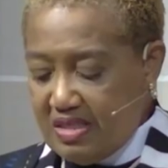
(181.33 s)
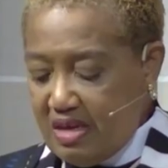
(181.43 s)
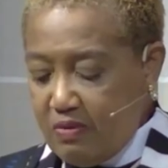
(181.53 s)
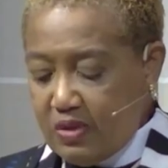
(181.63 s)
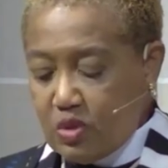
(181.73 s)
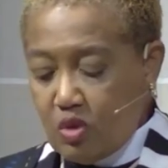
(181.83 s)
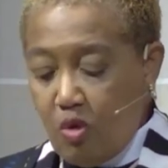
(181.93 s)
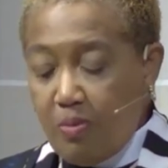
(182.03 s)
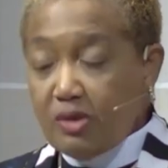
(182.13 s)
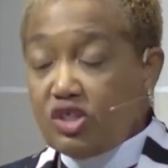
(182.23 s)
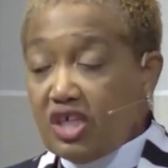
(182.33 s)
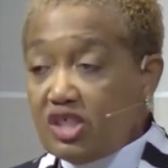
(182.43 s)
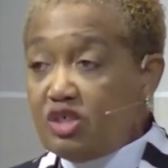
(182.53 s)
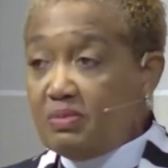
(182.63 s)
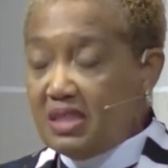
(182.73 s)
to think with sober
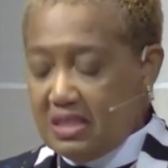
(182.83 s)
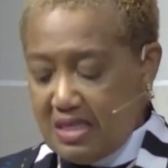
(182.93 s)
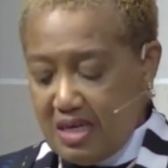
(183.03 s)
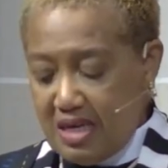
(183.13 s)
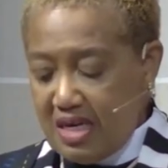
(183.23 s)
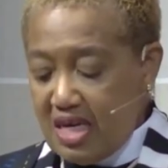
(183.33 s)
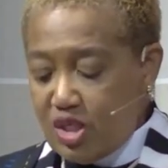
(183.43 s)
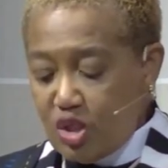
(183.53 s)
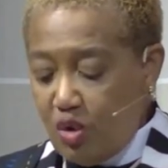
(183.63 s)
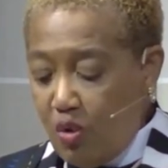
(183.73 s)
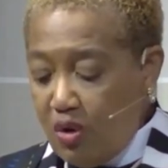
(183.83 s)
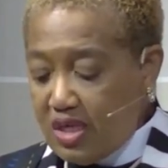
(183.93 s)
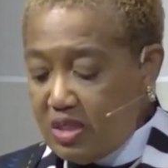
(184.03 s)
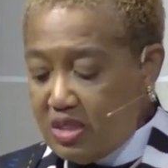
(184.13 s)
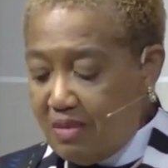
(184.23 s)
judgment, each
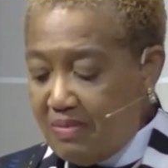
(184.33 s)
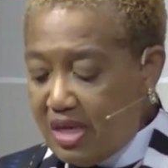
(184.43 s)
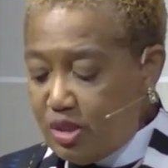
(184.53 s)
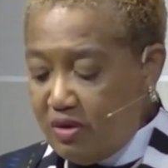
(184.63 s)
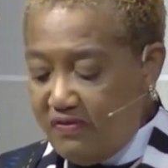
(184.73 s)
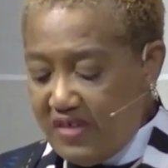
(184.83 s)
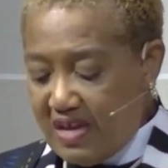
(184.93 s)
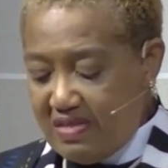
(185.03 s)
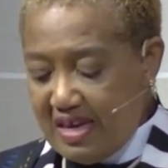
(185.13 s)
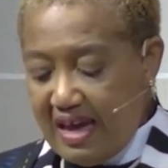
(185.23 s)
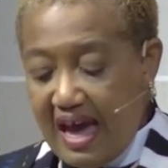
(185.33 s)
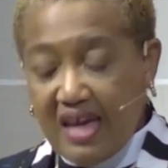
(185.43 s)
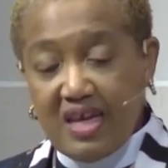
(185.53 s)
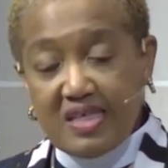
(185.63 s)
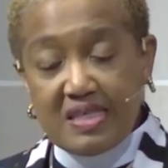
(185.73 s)
according to the measure of faith that
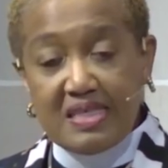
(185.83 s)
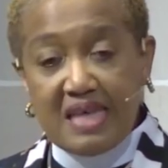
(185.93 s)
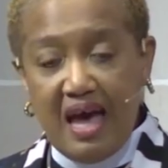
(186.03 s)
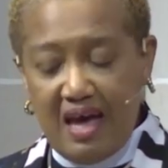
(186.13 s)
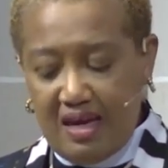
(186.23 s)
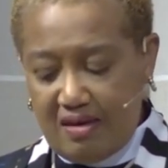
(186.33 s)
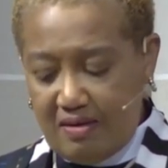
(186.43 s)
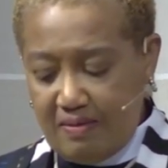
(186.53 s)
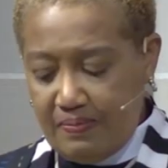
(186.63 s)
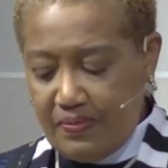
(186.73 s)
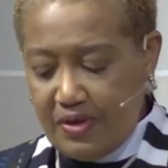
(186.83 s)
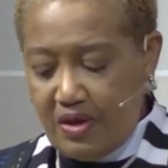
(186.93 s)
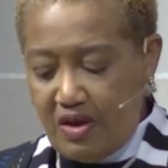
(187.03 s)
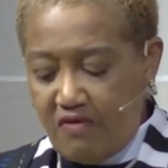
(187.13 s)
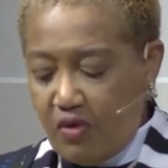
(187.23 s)
God has assigned.
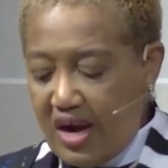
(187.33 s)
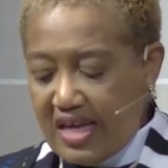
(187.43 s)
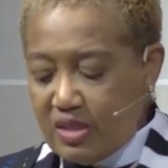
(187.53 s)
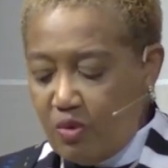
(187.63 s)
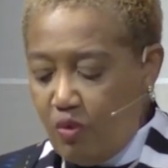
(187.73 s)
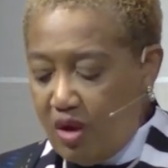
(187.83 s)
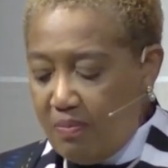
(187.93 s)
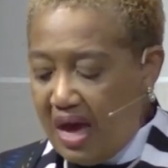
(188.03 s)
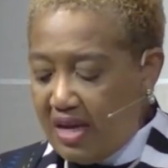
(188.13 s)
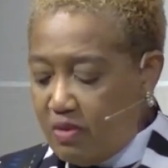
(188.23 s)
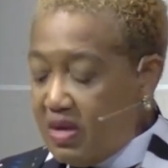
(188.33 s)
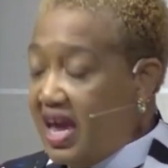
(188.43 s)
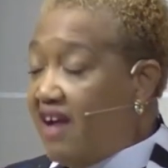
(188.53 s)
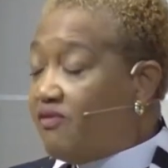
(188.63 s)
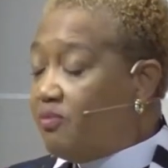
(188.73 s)
For as in one body
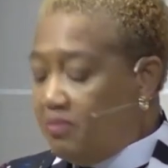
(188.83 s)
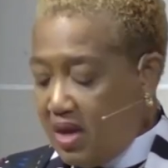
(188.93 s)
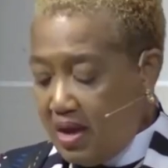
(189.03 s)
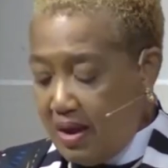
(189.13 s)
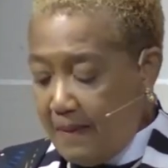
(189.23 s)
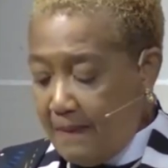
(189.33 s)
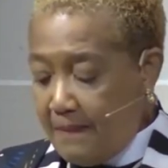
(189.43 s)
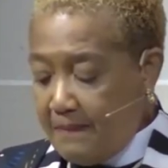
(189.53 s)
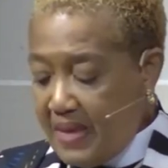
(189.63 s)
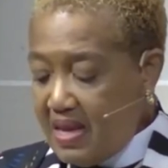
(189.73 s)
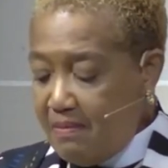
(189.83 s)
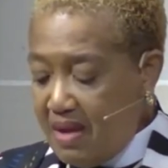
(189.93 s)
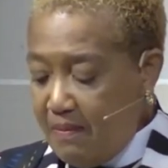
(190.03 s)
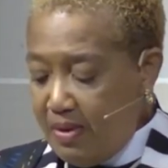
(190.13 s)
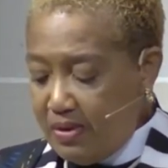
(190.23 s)
we have many
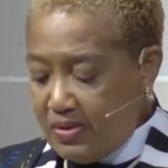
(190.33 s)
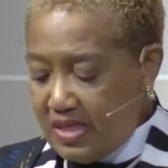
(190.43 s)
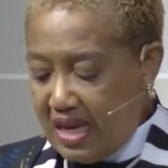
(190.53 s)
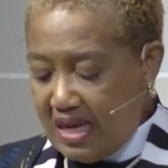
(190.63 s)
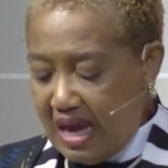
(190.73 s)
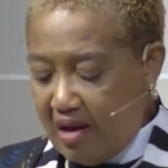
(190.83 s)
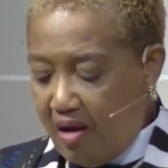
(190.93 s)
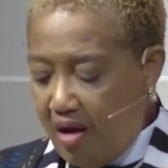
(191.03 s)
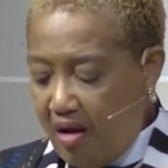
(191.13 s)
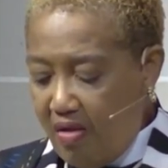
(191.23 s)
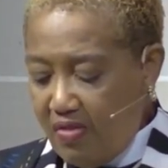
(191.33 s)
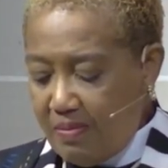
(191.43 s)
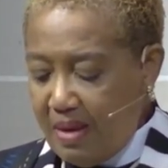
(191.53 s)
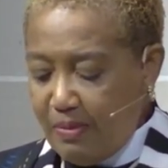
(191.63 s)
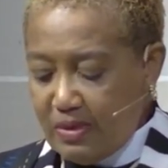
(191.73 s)
members, and not all
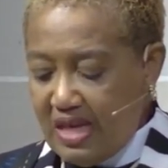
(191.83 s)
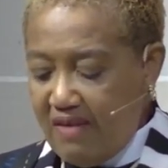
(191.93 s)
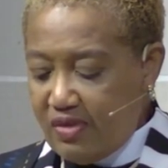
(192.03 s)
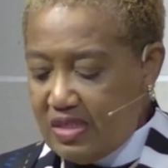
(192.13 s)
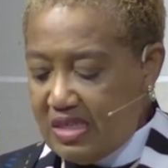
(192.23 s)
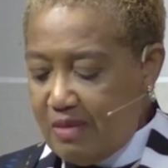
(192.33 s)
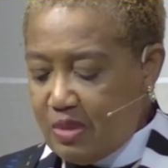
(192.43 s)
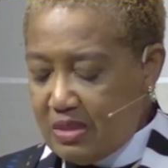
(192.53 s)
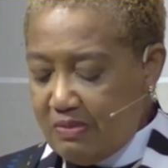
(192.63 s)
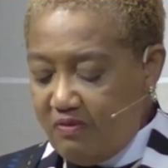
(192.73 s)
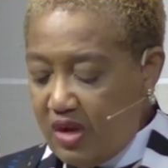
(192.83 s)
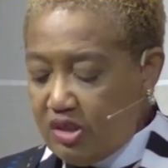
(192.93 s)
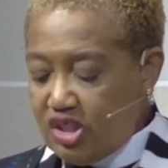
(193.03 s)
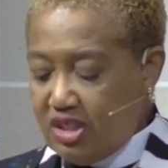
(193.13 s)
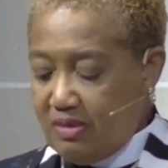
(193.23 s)
the members have the same
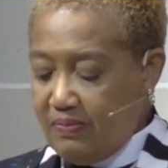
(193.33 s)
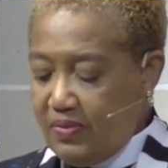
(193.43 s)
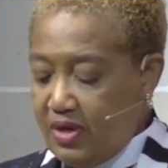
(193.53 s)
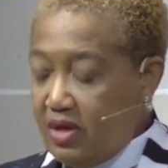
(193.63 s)
function,